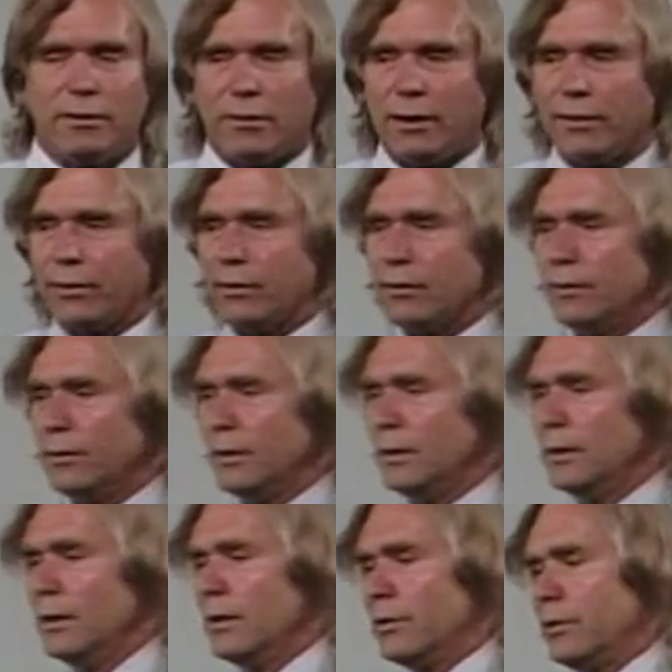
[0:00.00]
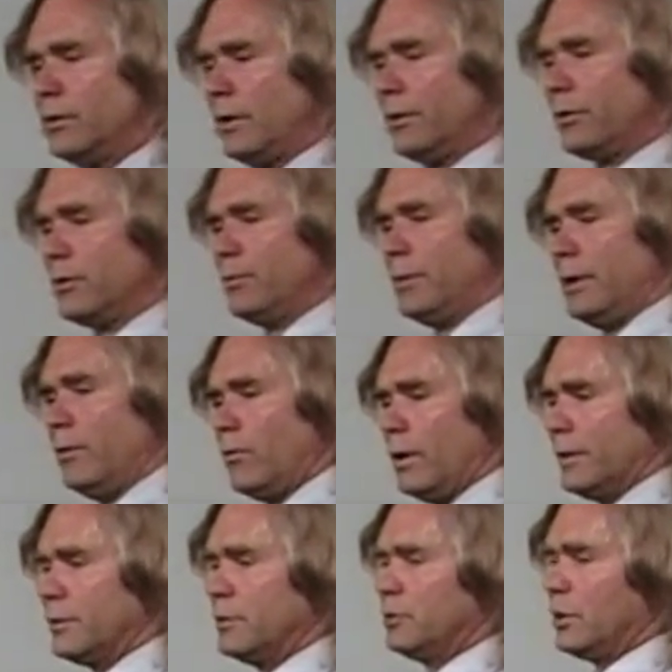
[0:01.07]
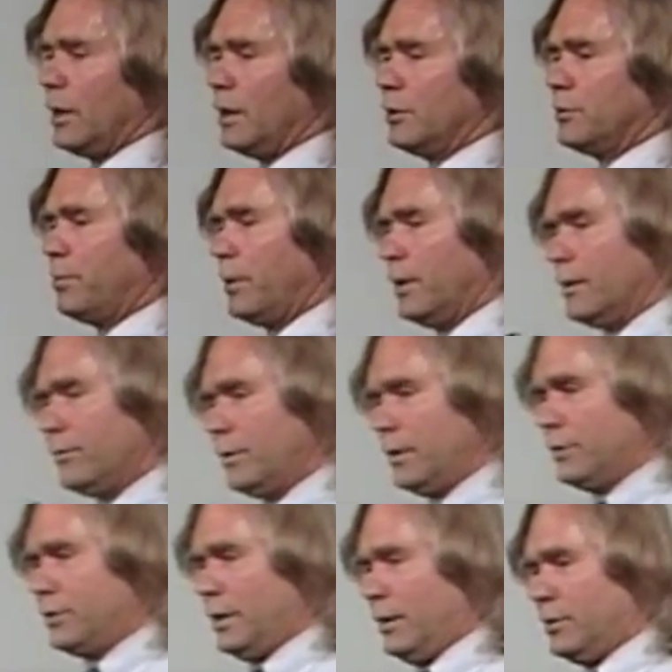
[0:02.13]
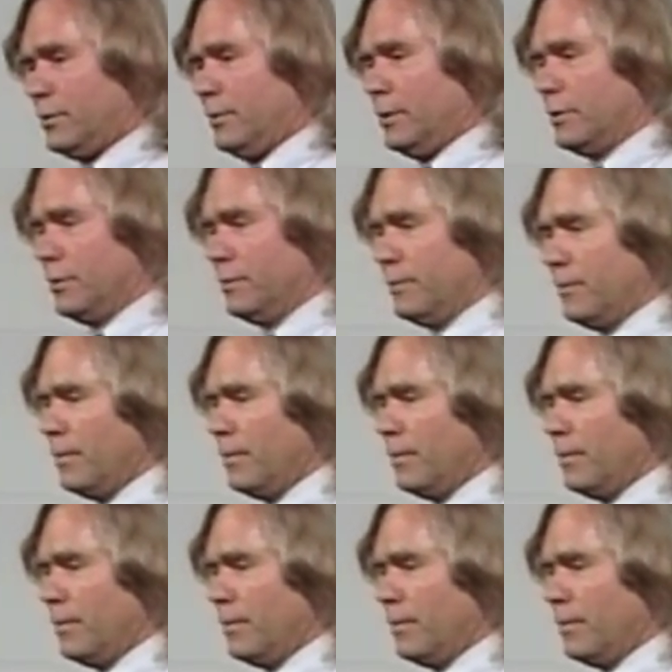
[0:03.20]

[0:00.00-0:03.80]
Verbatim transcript: author may want to challenge part of the assessment.